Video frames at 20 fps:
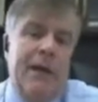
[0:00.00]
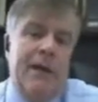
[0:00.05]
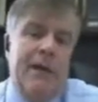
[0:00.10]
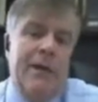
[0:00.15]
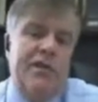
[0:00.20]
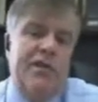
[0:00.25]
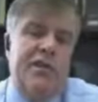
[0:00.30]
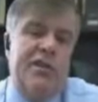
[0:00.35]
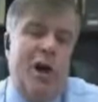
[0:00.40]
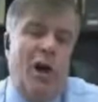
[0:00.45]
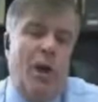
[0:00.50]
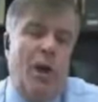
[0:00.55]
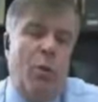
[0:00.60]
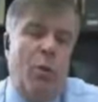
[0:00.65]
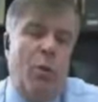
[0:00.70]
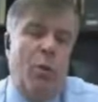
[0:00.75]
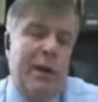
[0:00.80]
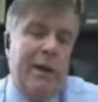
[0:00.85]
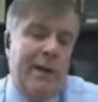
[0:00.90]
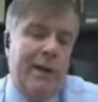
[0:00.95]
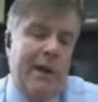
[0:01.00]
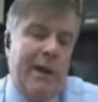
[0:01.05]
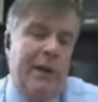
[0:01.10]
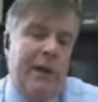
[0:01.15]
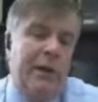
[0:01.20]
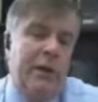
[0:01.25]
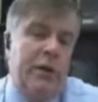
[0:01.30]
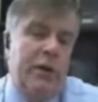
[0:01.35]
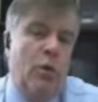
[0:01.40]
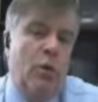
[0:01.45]
So what
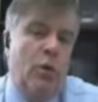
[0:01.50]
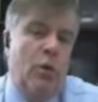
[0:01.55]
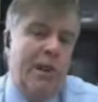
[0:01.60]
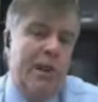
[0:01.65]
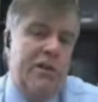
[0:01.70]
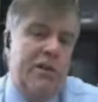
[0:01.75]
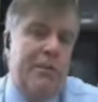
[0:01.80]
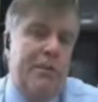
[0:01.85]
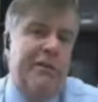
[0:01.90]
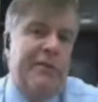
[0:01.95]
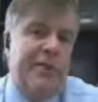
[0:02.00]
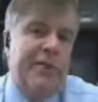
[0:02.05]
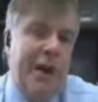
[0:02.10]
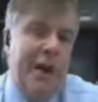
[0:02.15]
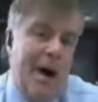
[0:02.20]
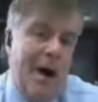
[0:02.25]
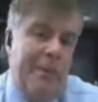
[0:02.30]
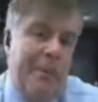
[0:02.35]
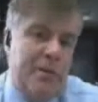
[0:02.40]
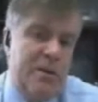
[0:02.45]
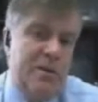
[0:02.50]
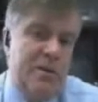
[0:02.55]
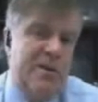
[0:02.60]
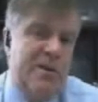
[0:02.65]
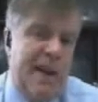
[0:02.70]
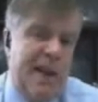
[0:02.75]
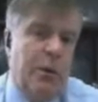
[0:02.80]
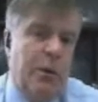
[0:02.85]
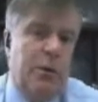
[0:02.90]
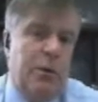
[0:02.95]
can we do? What are some of the options
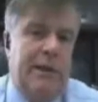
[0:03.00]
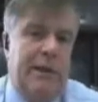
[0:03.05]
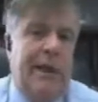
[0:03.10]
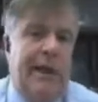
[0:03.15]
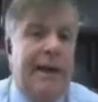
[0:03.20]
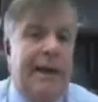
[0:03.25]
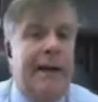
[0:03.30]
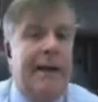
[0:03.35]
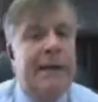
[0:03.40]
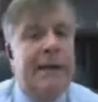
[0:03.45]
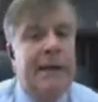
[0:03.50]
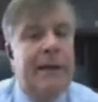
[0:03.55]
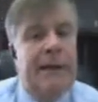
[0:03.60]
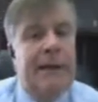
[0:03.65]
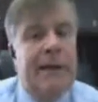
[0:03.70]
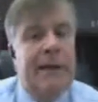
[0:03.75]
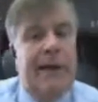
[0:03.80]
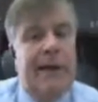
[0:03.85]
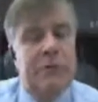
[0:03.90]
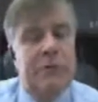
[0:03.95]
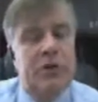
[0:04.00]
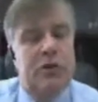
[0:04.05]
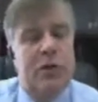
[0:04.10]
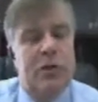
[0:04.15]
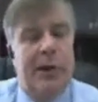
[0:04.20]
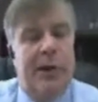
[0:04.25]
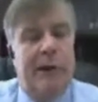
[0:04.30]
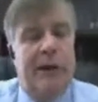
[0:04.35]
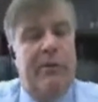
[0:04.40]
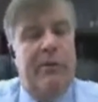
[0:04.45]
out there? I'm sure
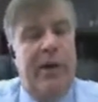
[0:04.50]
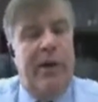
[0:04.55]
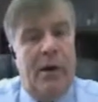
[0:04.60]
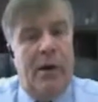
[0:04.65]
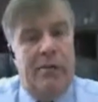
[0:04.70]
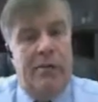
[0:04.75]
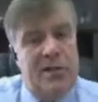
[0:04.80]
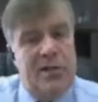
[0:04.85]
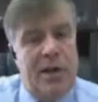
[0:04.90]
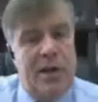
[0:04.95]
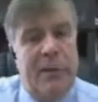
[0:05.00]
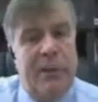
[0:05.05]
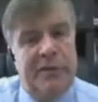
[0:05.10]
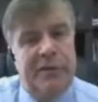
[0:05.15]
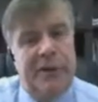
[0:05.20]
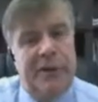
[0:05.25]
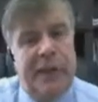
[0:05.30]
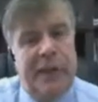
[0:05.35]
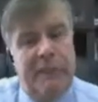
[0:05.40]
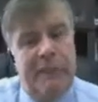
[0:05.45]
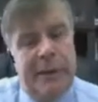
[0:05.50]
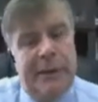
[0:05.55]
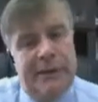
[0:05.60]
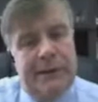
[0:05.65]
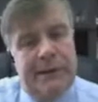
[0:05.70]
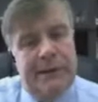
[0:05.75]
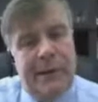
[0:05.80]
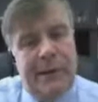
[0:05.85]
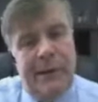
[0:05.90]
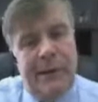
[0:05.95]
we are aware of some of them,
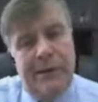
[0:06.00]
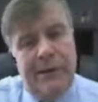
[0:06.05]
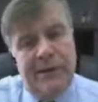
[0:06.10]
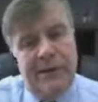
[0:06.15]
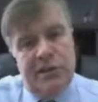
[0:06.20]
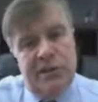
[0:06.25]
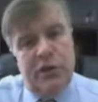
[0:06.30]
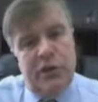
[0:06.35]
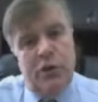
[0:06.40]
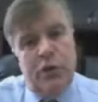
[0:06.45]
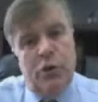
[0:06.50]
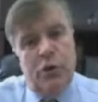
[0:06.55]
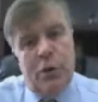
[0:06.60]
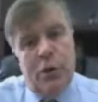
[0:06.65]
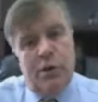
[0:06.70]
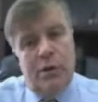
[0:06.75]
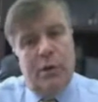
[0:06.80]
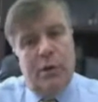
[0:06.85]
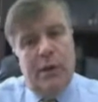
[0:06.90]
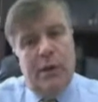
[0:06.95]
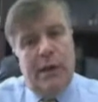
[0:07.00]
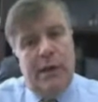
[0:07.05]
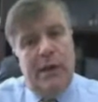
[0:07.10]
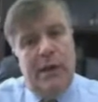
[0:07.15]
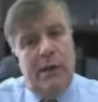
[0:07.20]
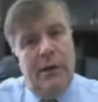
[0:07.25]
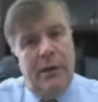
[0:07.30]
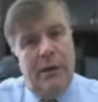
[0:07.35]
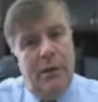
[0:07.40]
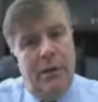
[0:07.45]
but give us the 2 or
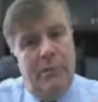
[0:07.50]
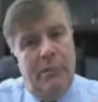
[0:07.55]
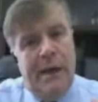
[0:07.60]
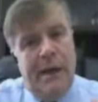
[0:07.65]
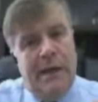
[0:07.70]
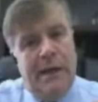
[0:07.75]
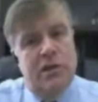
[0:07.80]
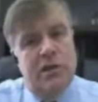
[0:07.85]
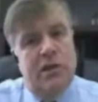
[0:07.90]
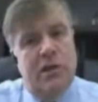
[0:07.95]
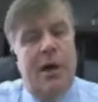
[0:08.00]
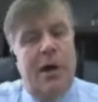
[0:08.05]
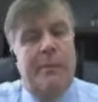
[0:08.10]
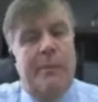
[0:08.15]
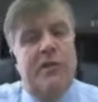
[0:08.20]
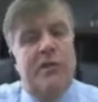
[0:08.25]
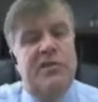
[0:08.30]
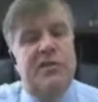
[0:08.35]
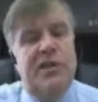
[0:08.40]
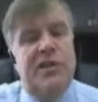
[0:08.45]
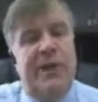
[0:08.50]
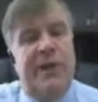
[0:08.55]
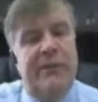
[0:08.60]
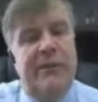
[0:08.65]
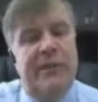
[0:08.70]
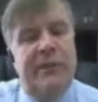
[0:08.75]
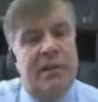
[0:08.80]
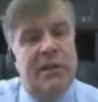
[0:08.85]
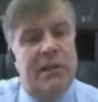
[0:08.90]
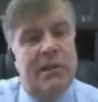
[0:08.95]
3, major options, and
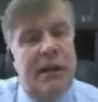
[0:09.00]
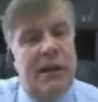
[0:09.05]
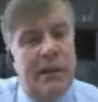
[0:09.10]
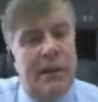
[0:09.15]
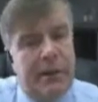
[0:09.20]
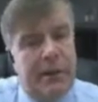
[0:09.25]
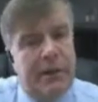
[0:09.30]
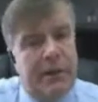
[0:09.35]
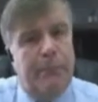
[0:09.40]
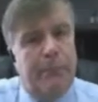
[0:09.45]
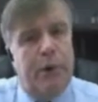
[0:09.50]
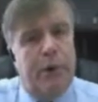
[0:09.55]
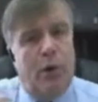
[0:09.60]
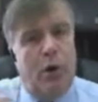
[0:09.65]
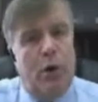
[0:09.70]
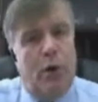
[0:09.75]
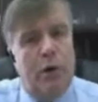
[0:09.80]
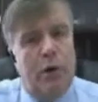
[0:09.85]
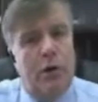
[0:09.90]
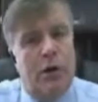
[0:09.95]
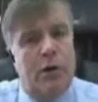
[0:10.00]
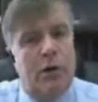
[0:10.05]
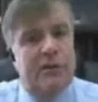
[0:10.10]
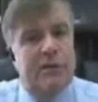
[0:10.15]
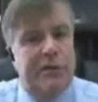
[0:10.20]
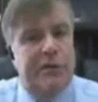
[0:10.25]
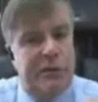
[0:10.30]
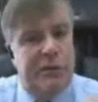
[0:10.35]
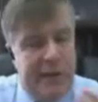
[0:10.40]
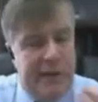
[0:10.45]
give us a little bit the pro or
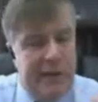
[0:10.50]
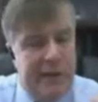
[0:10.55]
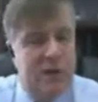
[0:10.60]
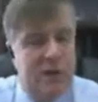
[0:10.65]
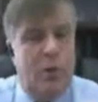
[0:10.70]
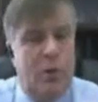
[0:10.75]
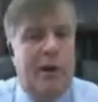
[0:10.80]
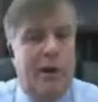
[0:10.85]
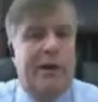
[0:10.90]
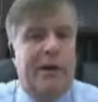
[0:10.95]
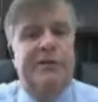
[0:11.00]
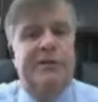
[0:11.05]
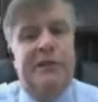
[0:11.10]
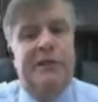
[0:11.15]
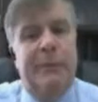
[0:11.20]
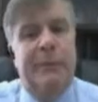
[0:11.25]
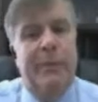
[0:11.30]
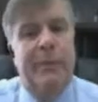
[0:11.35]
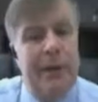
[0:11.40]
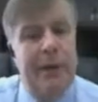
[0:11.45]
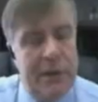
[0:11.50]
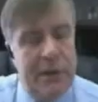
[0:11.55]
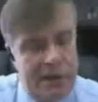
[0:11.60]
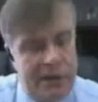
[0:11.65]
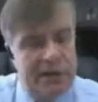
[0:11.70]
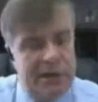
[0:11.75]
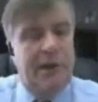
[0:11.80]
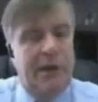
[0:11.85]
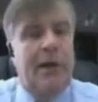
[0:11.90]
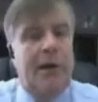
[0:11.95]
cons for each one of them,
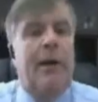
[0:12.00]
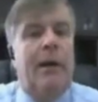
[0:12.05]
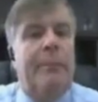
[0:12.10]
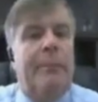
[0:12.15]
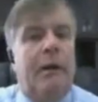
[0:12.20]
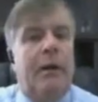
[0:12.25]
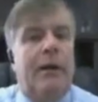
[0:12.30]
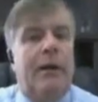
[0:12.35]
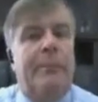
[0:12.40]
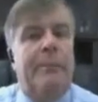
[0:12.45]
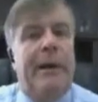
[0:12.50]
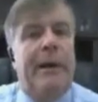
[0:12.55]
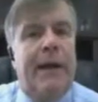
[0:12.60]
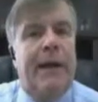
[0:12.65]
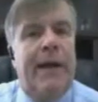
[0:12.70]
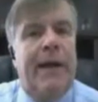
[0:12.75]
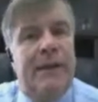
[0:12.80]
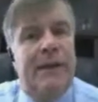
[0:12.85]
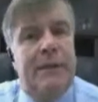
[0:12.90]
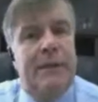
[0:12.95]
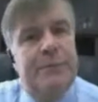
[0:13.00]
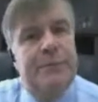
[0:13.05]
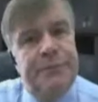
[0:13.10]
just a little bit on a big level.